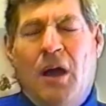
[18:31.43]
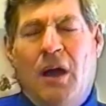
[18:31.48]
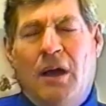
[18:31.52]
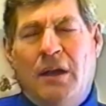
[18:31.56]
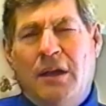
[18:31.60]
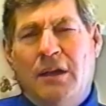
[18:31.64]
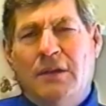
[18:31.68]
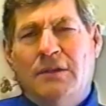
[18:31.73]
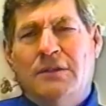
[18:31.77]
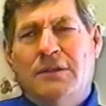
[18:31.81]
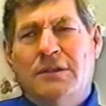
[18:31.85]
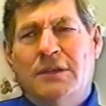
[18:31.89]
I
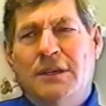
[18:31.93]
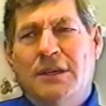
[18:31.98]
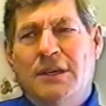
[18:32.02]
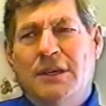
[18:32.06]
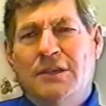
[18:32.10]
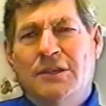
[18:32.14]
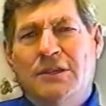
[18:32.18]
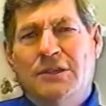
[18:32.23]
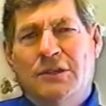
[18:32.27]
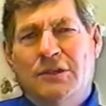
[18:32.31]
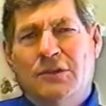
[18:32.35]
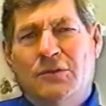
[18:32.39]
guess the
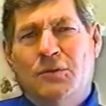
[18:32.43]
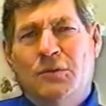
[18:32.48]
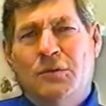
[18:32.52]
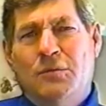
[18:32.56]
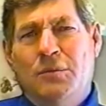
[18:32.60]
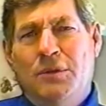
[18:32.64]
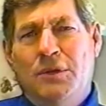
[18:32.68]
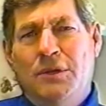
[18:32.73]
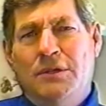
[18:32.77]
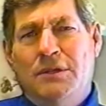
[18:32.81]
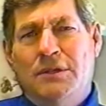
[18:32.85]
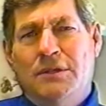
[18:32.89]
easiest
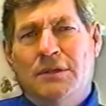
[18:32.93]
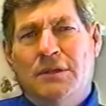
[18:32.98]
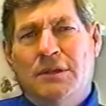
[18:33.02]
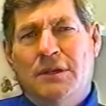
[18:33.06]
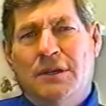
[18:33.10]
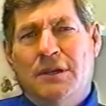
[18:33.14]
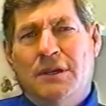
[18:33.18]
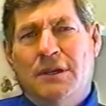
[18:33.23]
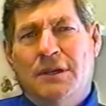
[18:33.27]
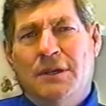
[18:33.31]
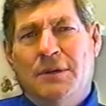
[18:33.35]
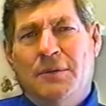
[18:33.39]
would be
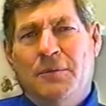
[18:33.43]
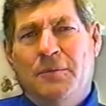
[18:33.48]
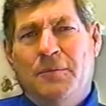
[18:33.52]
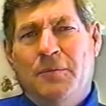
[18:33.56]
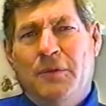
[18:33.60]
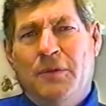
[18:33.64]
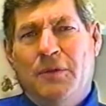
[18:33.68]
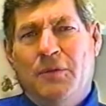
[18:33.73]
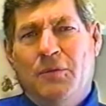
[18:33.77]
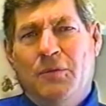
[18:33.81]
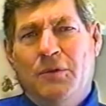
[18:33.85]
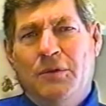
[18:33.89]

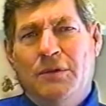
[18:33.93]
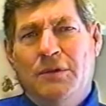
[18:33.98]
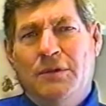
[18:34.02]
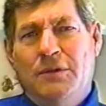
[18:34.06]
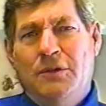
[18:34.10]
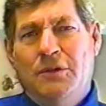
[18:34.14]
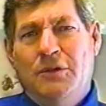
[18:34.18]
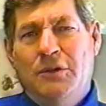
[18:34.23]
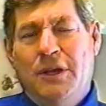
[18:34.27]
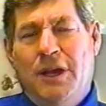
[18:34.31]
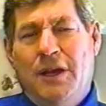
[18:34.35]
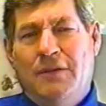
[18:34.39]
what
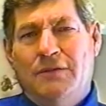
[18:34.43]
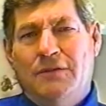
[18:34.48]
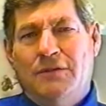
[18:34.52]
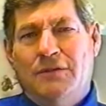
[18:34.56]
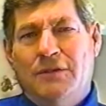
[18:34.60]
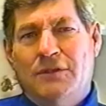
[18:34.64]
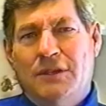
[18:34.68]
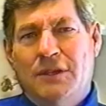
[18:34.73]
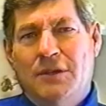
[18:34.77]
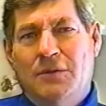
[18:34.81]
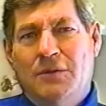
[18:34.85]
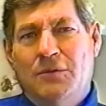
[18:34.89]
you'd have to
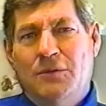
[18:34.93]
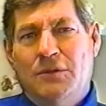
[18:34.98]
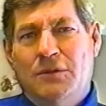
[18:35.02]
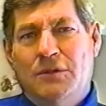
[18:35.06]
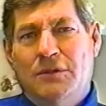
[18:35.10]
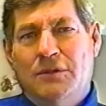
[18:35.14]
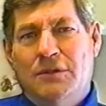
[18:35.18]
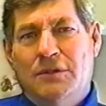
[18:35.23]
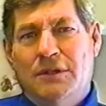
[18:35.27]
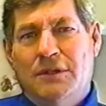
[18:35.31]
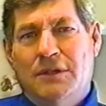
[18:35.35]
say was